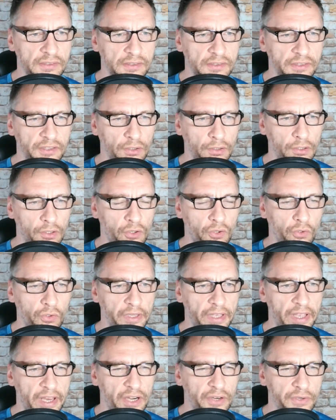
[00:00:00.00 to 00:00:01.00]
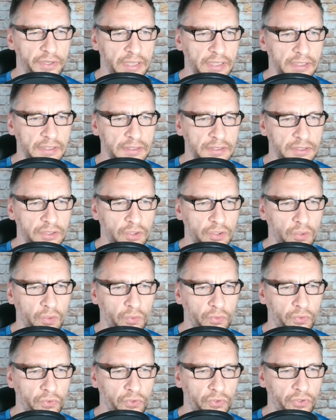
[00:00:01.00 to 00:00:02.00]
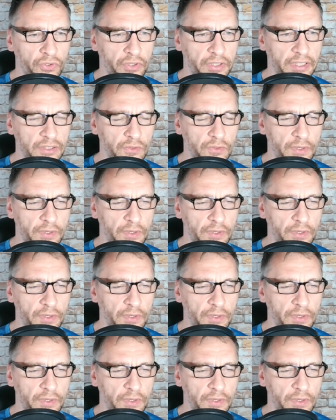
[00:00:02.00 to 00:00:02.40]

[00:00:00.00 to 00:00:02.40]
your local area. So you can do